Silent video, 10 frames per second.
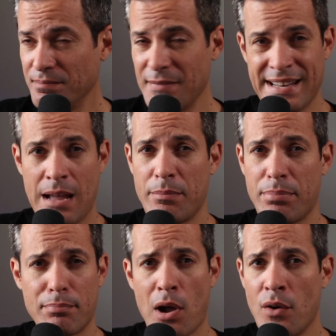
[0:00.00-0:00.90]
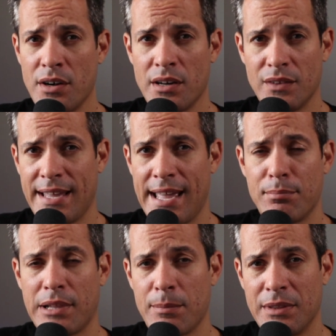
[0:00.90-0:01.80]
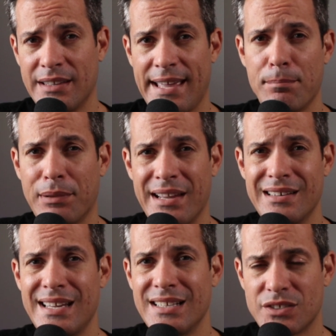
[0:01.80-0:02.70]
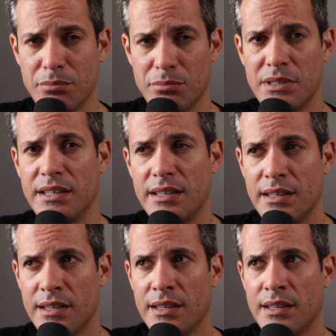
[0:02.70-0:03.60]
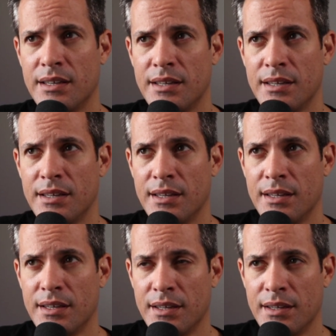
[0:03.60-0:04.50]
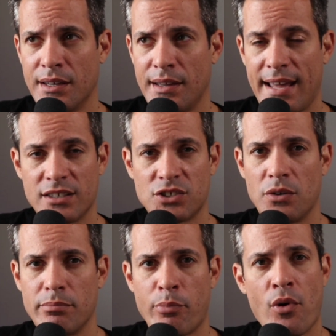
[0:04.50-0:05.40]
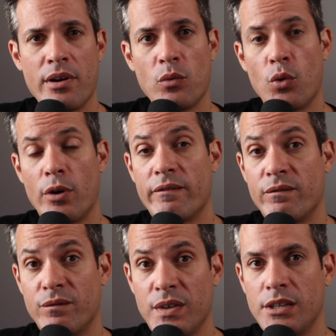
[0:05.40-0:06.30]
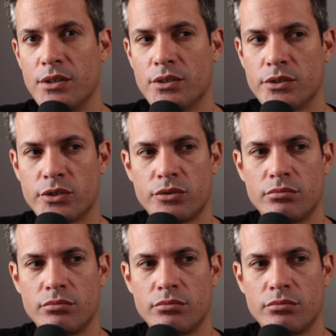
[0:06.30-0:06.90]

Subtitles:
And I'm a proponent of the gameplay. I mean, the gameplay needs to be at a certain point where it feels